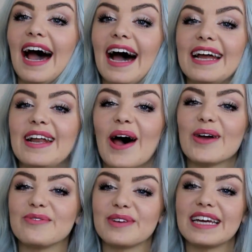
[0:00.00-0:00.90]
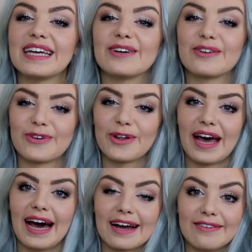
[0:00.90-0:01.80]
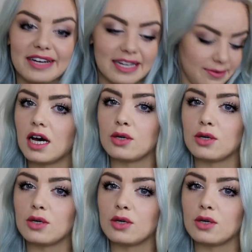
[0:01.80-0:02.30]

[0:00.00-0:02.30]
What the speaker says: and hopefully you'll have got the hang of it.